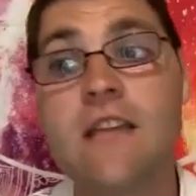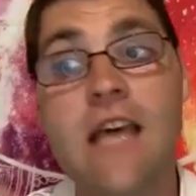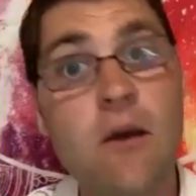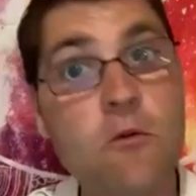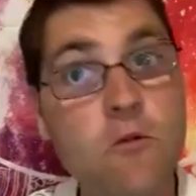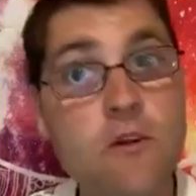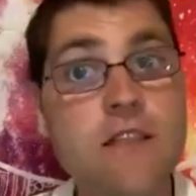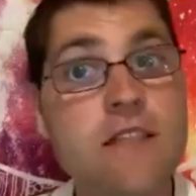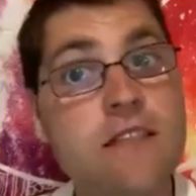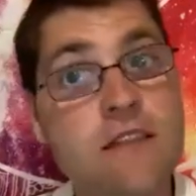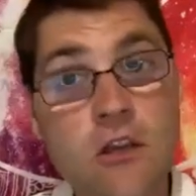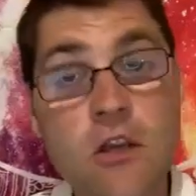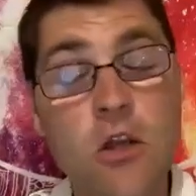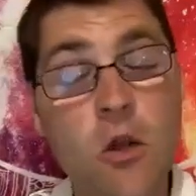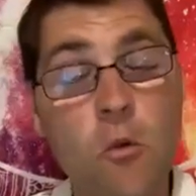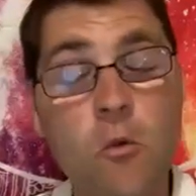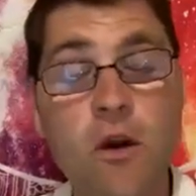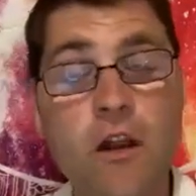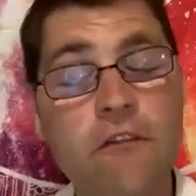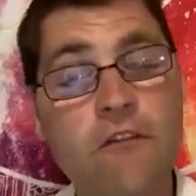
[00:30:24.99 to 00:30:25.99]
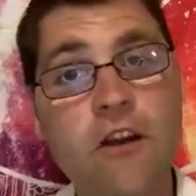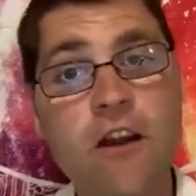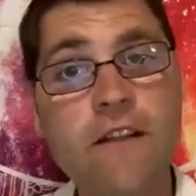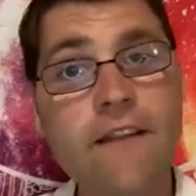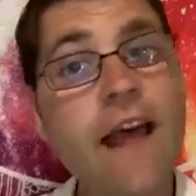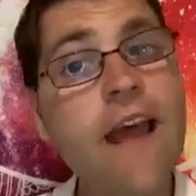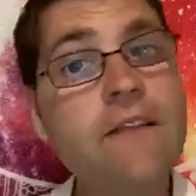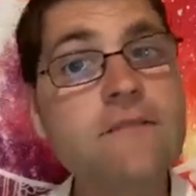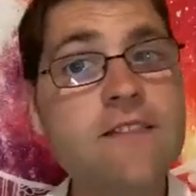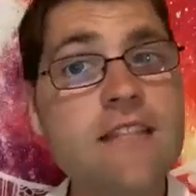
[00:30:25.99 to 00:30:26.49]
That was one of our
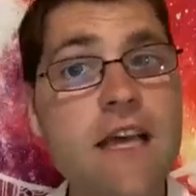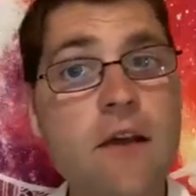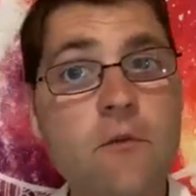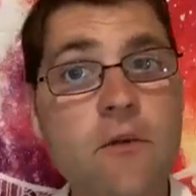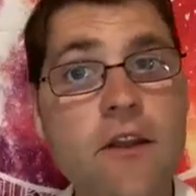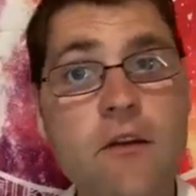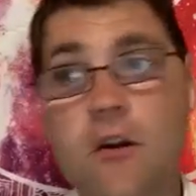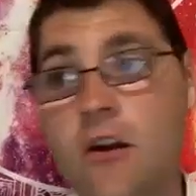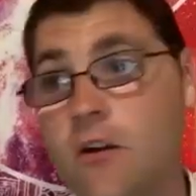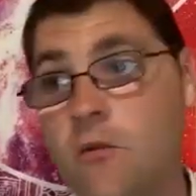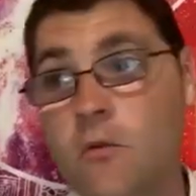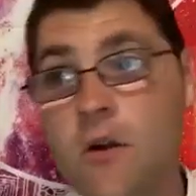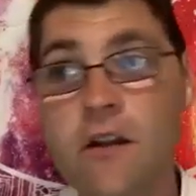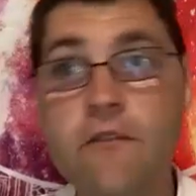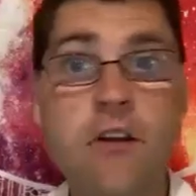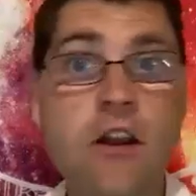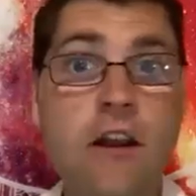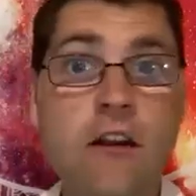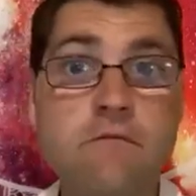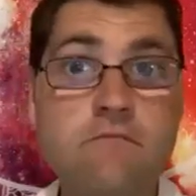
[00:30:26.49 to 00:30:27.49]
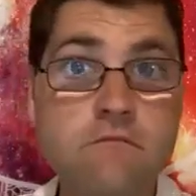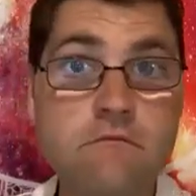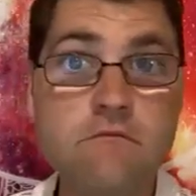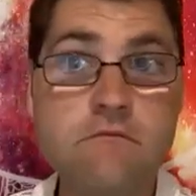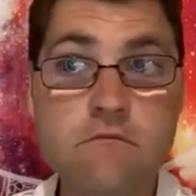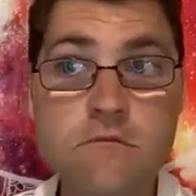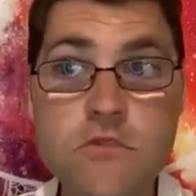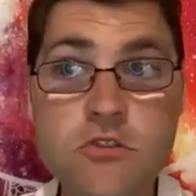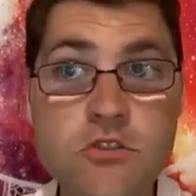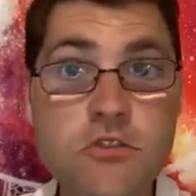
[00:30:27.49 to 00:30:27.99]
lives that we, or one of our
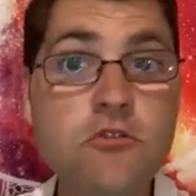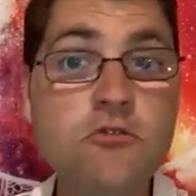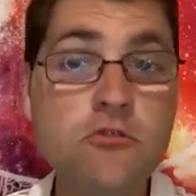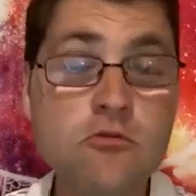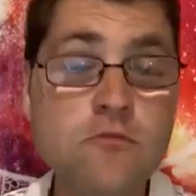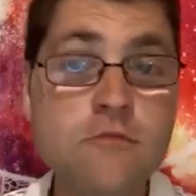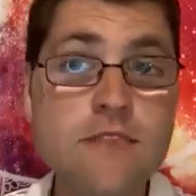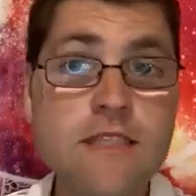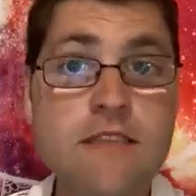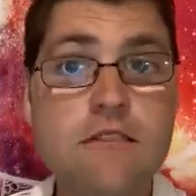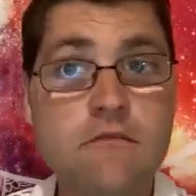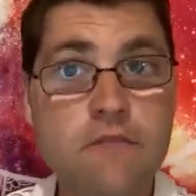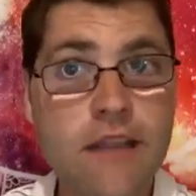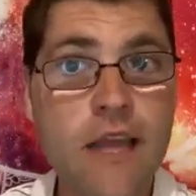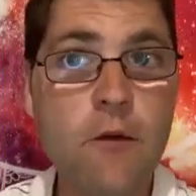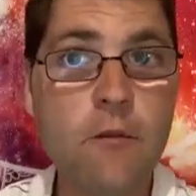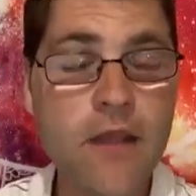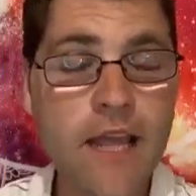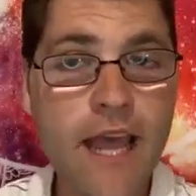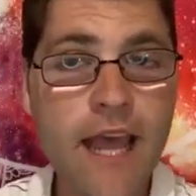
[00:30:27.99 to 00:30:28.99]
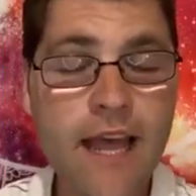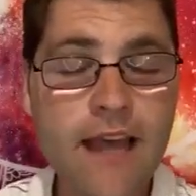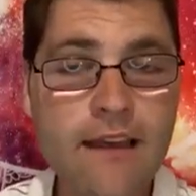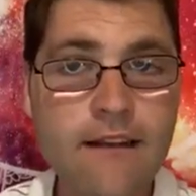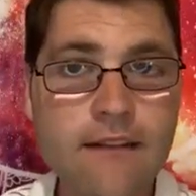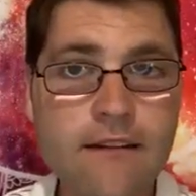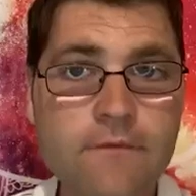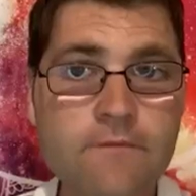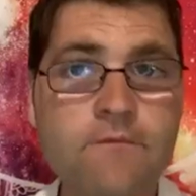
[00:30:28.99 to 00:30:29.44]
Zooms that we had.